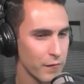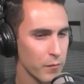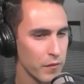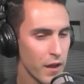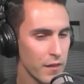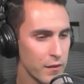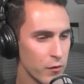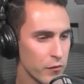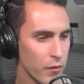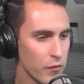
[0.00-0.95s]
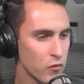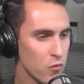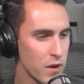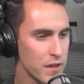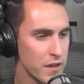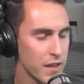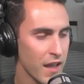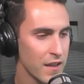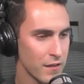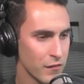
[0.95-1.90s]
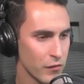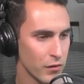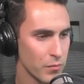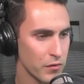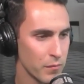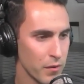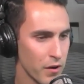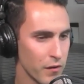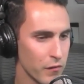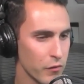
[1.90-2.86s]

From I think it was around the 20k inscription part,